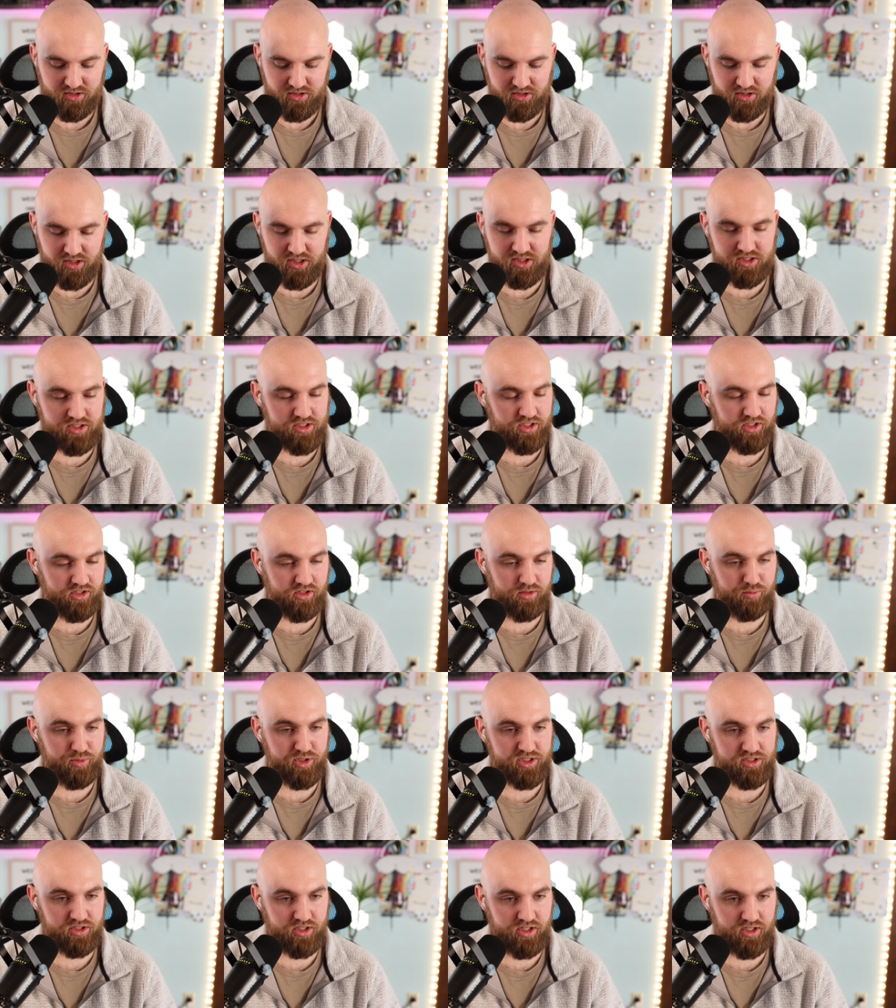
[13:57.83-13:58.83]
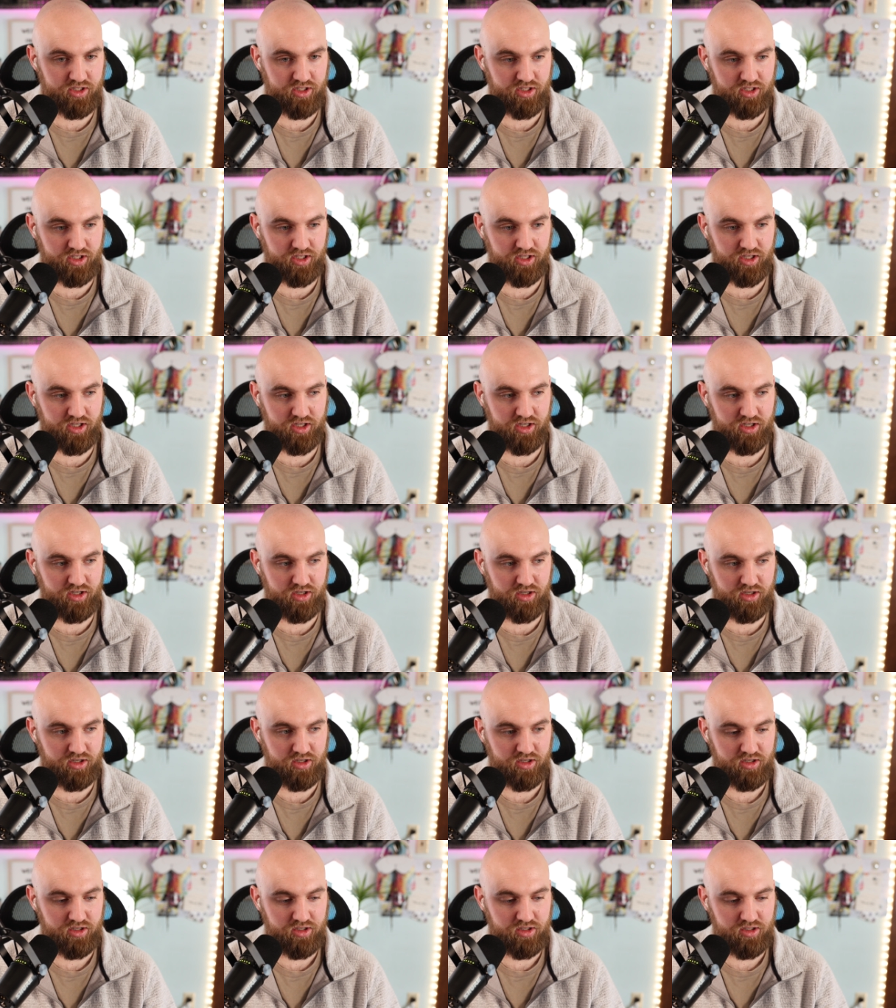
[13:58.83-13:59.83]
this is a good piece of gear to get, and
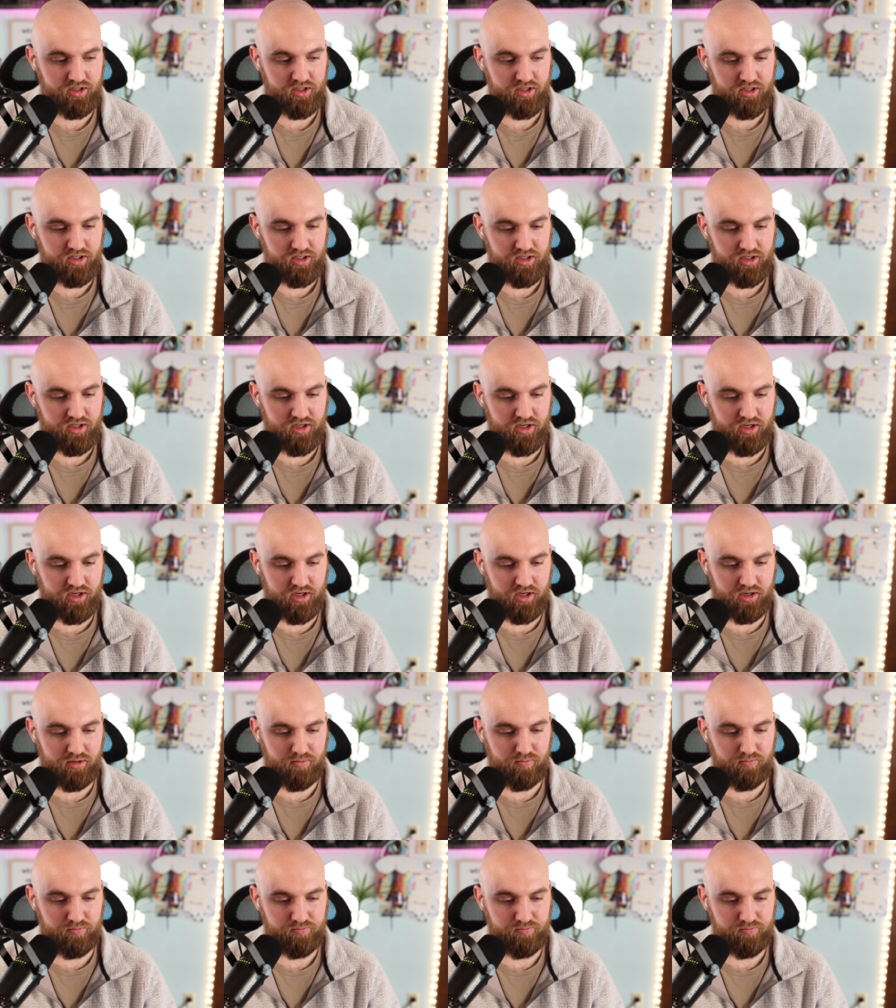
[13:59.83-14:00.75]
um,